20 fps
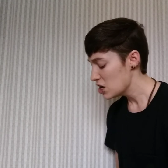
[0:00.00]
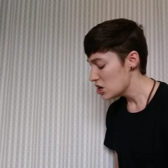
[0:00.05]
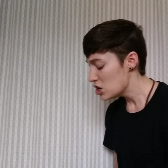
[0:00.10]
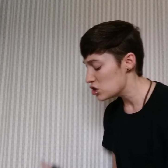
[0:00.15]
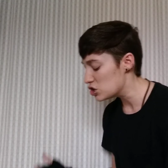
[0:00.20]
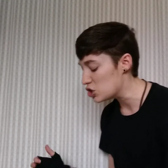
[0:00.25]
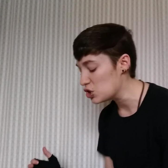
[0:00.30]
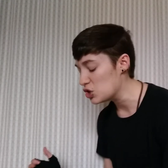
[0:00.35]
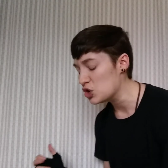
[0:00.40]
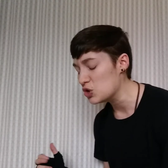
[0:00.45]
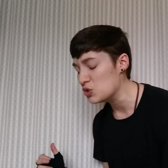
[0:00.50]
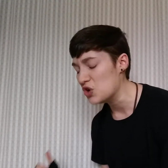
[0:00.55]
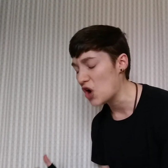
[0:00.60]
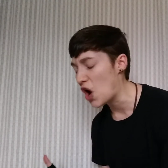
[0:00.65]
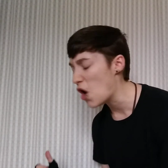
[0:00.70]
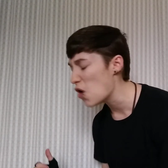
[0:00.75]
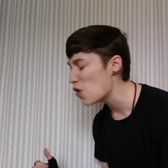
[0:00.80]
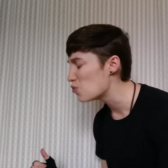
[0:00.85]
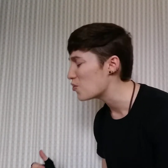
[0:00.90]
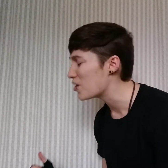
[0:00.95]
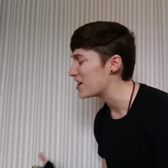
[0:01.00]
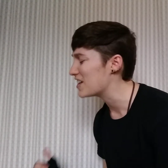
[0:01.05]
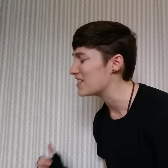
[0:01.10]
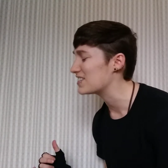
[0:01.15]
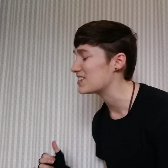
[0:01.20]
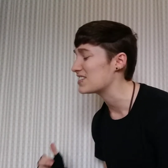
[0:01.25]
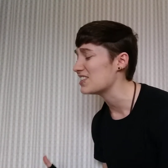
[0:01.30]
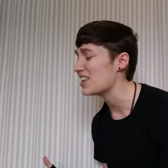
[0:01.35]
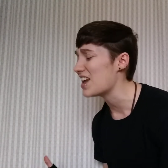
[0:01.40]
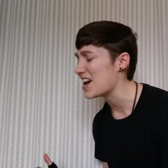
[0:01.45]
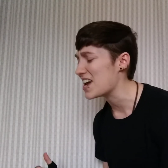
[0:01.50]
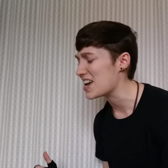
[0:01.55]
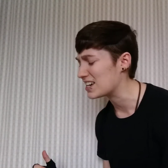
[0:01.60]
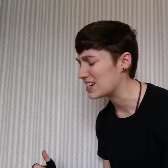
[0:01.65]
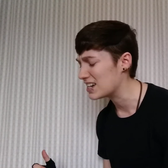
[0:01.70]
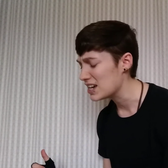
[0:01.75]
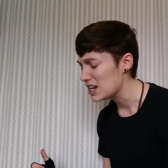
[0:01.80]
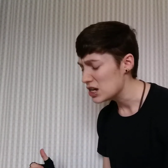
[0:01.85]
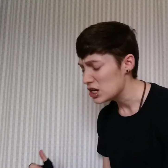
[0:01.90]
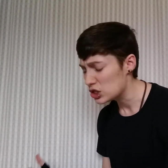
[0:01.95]
Do you know what it's
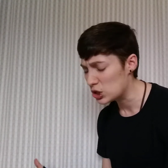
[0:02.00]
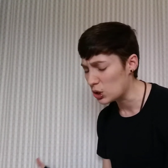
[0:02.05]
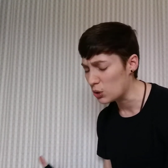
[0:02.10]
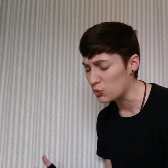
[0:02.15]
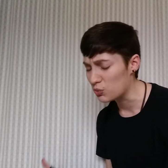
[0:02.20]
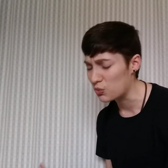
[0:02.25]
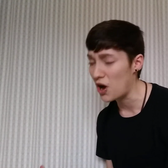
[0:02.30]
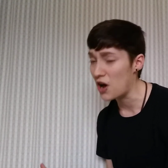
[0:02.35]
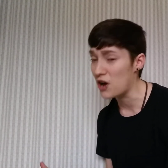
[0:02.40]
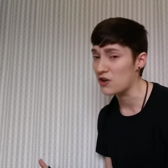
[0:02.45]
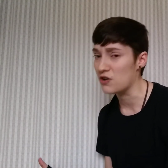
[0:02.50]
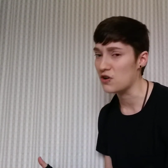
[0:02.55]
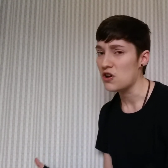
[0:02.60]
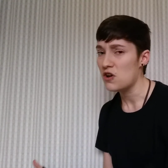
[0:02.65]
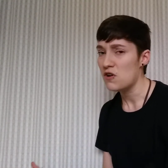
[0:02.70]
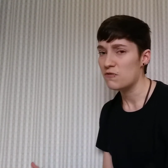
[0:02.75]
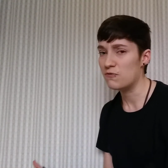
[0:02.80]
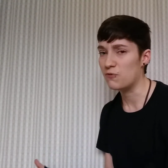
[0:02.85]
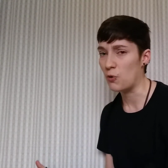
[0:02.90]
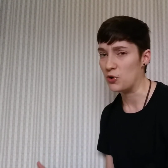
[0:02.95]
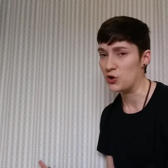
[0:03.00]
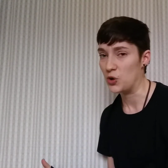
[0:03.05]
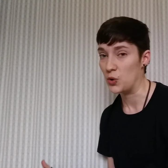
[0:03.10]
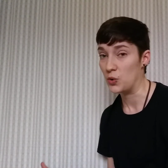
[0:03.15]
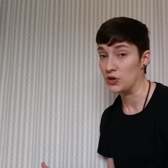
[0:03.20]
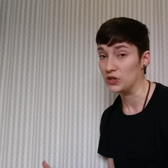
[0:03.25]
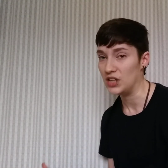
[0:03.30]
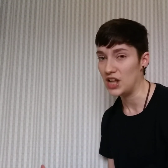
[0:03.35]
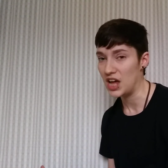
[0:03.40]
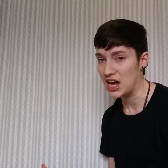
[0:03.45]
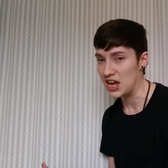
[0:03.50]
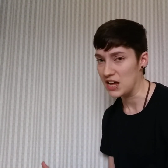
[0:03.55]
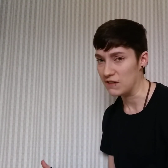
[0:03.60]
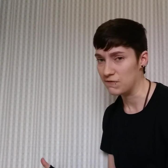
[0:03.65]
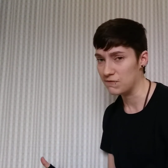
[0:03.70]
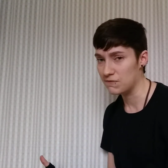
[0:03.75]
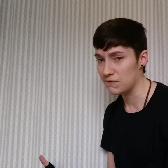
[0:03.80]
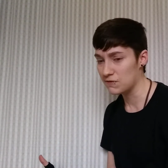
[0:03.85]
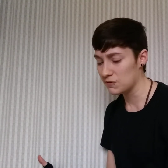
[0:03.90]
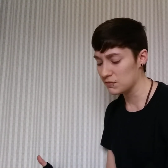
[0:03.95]
like to run for your
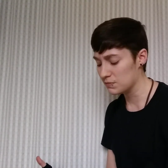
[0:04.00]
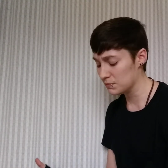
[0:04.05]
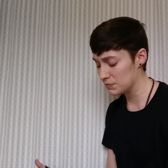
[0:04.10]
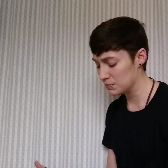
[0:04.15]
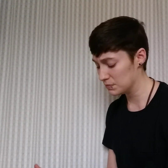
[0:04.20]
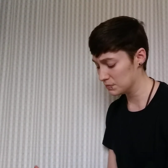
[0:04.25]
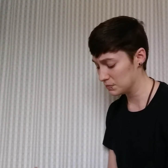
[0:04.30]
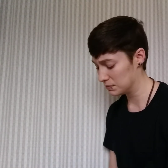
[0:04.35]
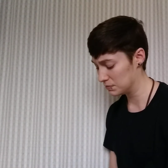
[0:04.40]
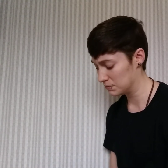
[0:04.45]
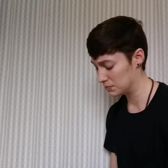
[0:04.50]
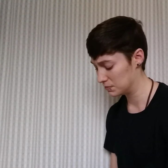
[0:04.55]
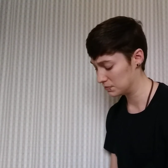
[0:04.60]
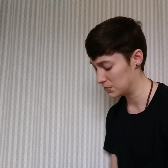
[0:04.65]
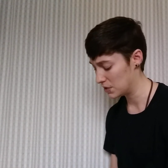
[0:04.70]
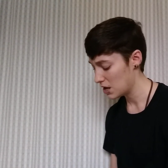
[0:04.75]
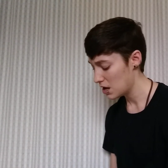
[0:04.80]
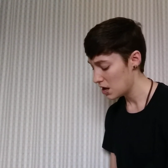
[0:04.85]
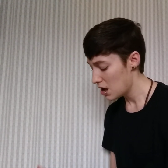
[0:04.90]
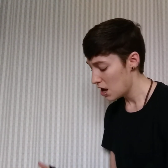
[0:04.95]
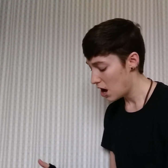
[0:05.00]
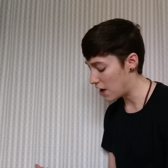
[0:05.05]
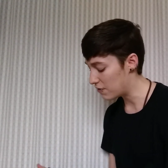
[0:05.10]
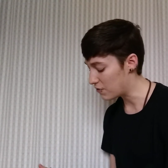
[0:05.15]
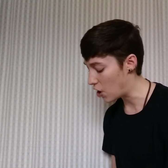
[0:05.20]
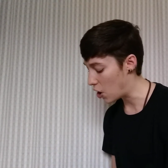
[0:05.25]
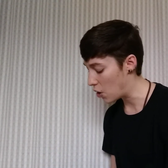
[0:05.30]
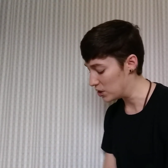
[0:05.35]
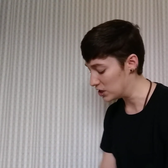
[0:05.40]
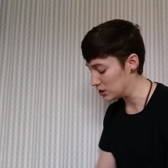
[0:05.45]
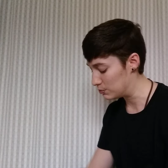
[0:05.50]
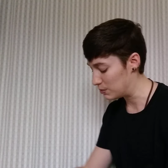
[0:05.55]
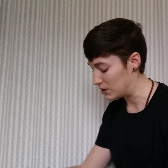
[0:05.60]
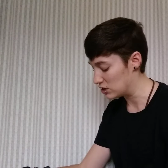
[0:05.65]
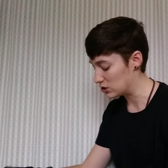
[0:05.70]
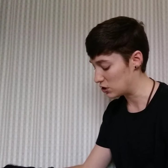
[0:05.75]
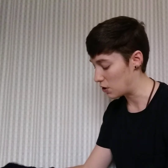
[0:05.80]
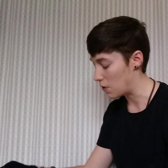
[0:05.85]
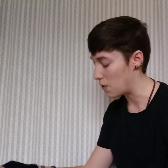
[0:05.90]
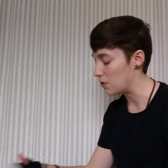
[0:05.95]
life? I've always
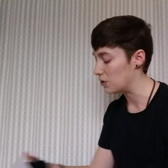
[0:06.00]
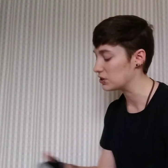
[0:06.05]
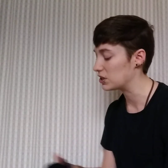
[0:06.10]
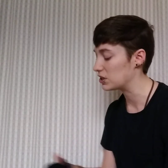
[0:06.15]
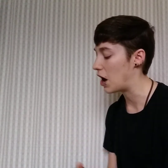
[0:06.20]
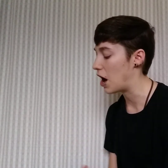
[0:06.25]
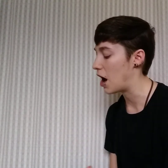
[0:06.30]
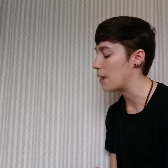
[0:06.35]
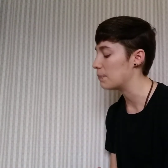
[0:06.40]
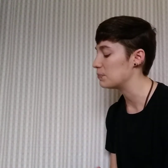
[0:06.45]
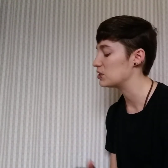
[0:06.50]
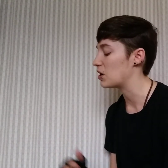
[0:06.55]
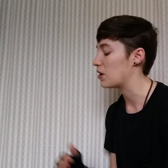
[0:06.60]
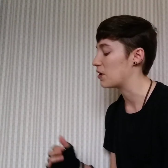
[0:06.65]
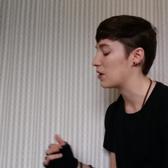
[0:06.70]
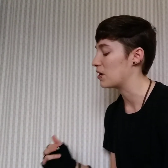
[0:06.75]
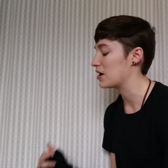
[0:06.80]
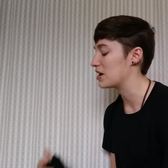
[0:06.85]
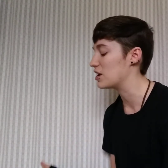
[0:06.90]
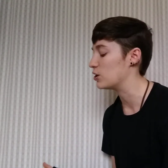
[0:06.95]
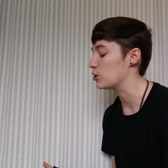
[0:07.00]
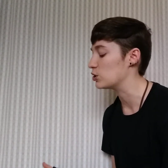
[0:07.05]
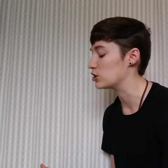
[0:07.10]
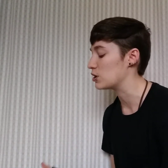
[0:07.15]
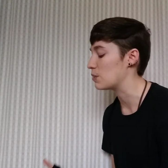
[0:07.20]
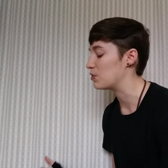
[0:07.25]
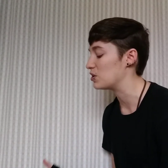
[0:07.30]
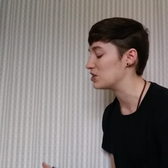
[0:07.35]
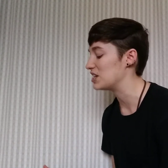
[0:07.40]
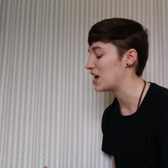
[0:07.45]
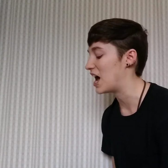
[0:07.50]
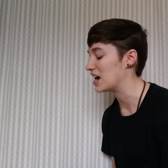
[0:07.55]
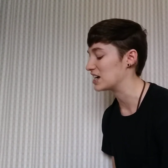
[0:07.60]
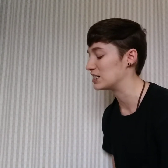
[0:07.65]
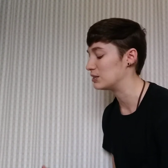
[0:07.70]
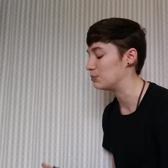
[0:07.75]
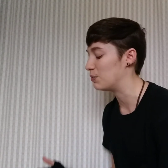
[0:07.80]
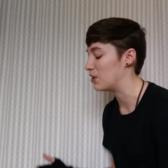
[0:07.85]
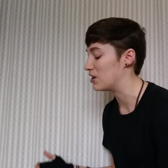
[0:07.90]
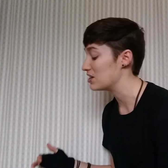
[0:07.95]
been told cops are here to
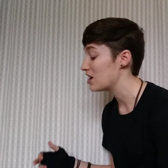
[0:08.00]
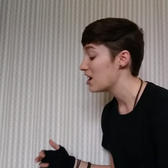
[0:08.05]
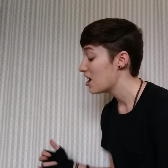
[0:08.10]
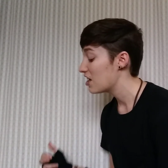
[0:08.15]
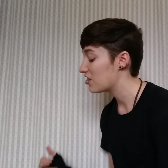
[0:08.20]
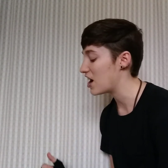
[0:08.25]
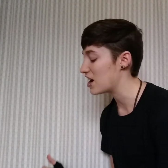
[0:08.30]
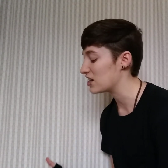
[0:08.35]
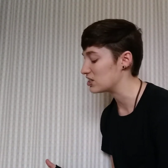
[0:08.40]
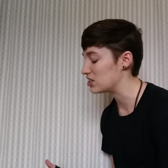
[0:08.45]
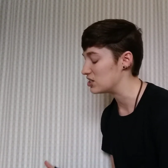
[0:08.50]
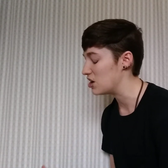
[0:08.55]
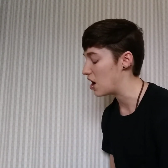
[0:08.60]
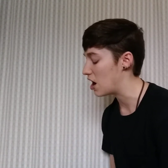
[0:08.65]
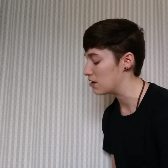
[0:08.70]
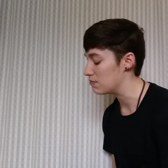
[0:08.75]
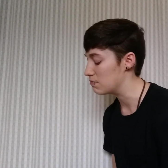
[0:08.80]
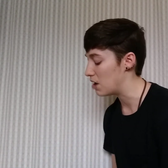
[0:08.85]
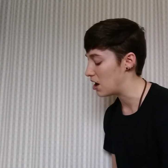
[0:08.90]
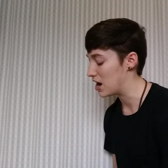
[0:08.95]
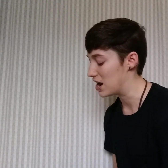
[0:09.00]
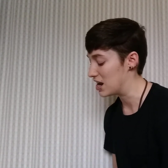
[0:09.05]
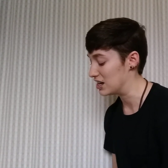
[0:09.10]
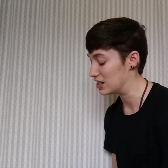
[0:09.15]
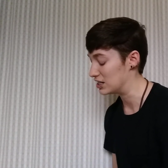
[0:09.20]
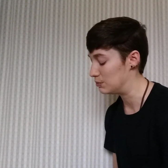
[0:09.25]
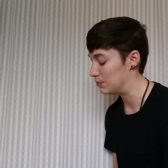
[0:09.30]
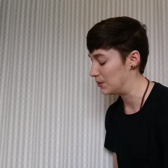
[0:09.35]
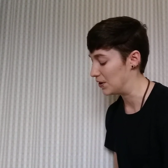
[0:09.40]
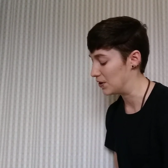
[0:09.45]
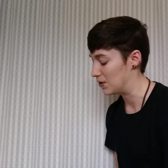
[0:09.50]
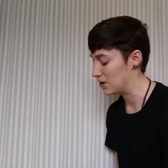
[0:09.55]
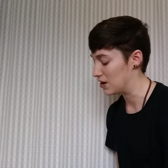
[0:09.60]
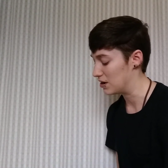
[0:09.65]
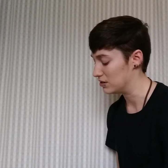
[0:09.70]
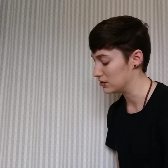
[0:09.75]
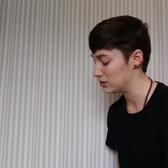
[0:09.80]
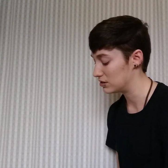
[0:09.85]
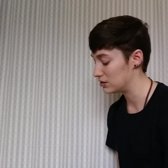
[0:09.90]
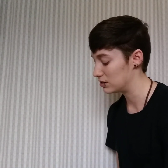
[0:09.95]
protect, but that's not my
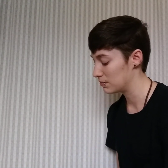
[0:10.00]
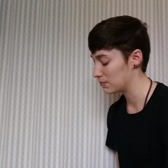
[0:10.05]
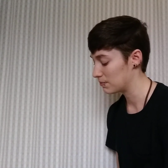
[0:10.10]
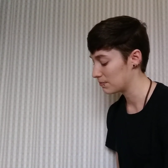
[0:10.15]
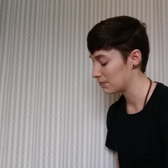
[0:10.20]
experience.